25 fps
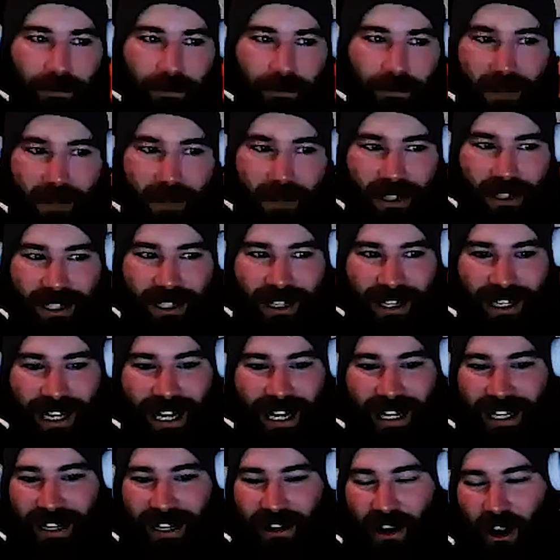I'm just going to
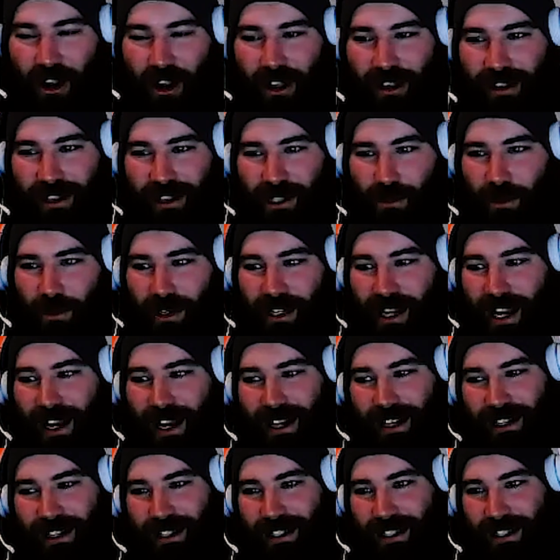get in early this week,
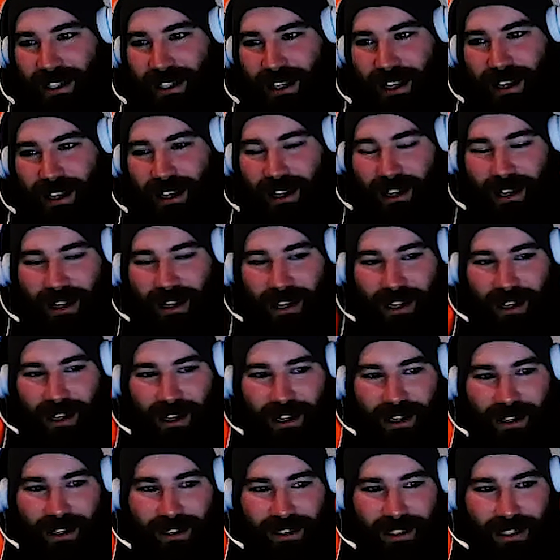and it's
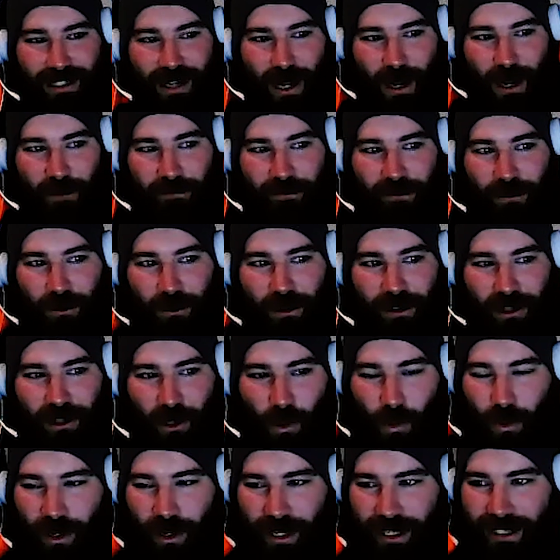time for the
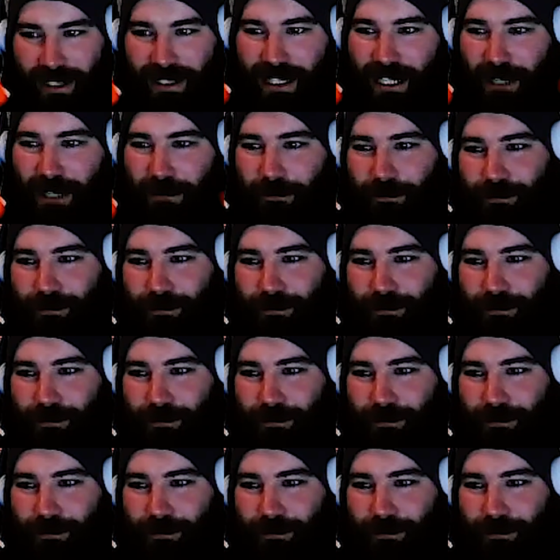quiz.